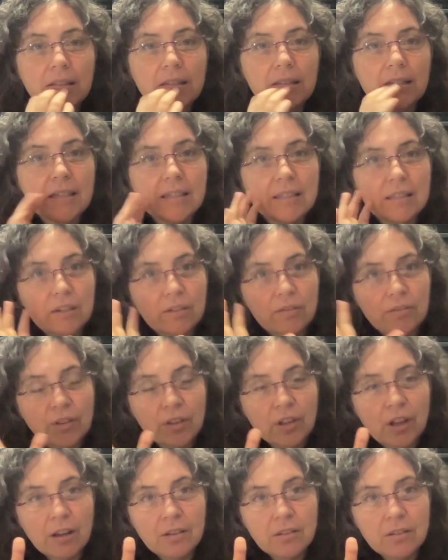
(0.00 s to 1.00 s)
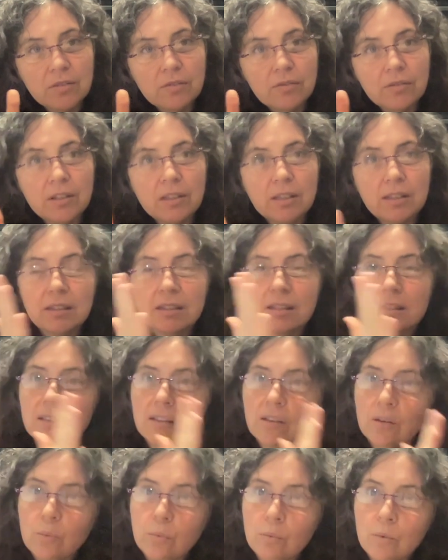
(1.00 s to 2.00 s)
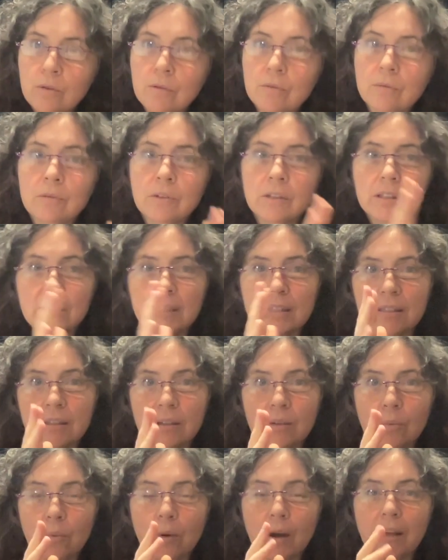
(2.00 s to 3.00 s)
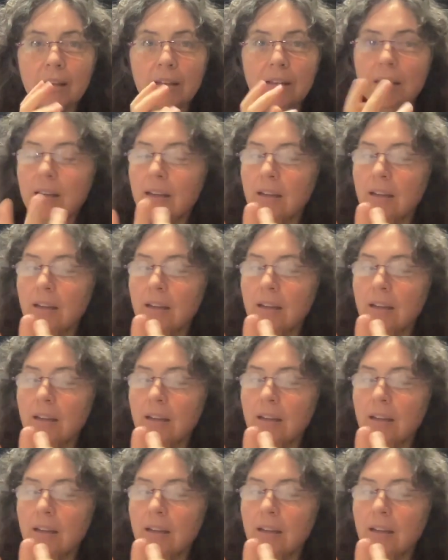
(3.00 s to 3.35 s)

Is it a philosophy? Is it a wound? Is it a what?